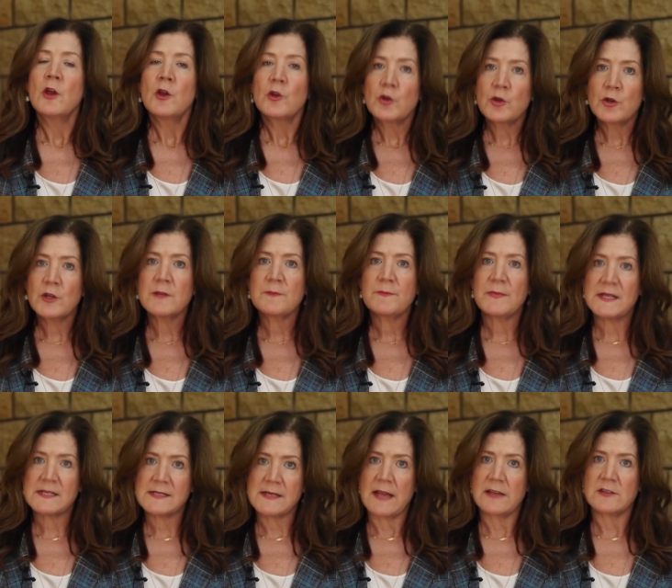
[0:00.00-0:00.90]
couldn't be
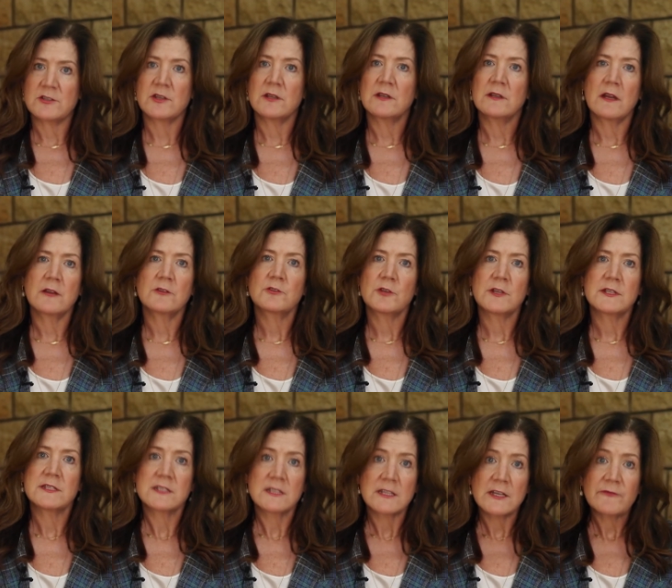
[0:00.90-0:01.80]
sanctioned under a
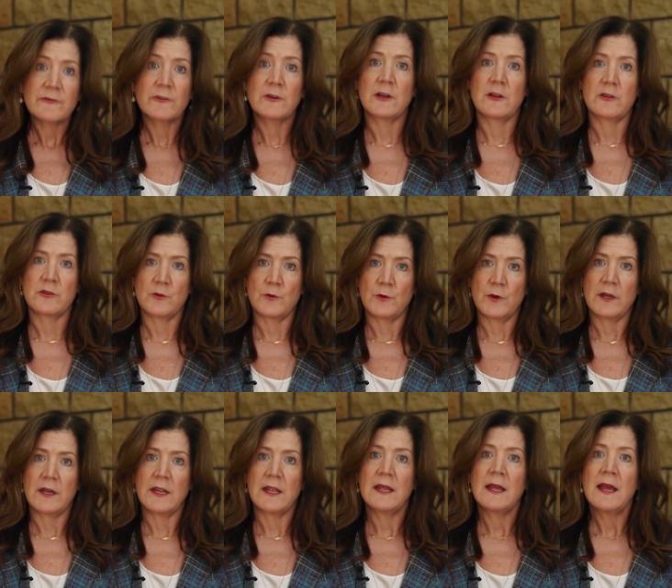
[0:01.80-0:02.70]
different
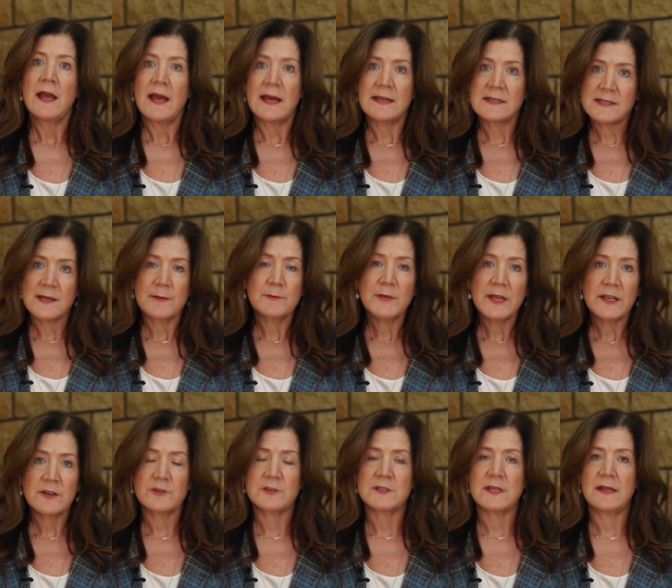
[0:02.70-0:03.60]
authority at some
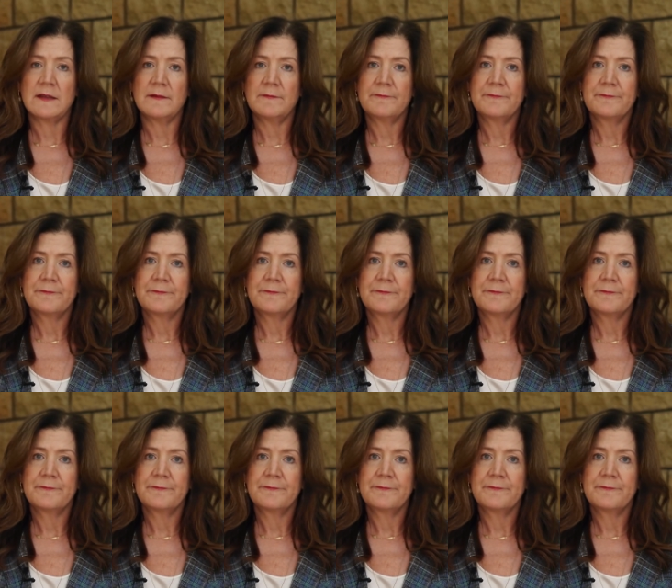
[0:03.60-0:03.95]
later date.